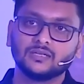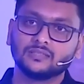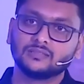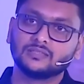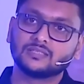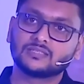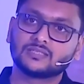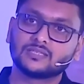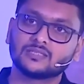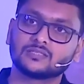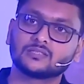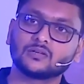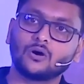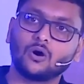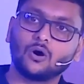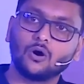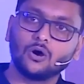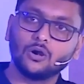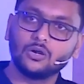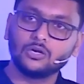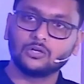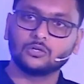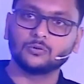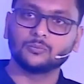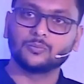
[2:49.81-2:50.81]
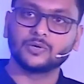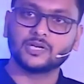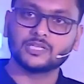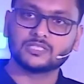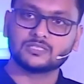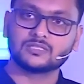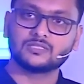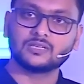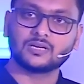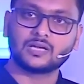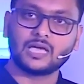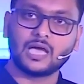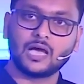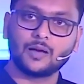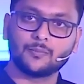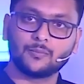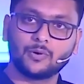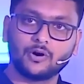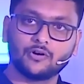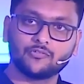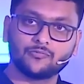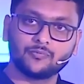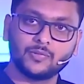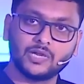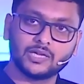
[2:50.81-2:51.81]
This is all to bridge the gap
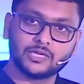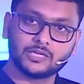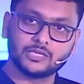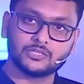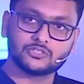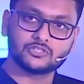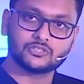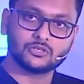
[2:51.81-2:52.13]
of making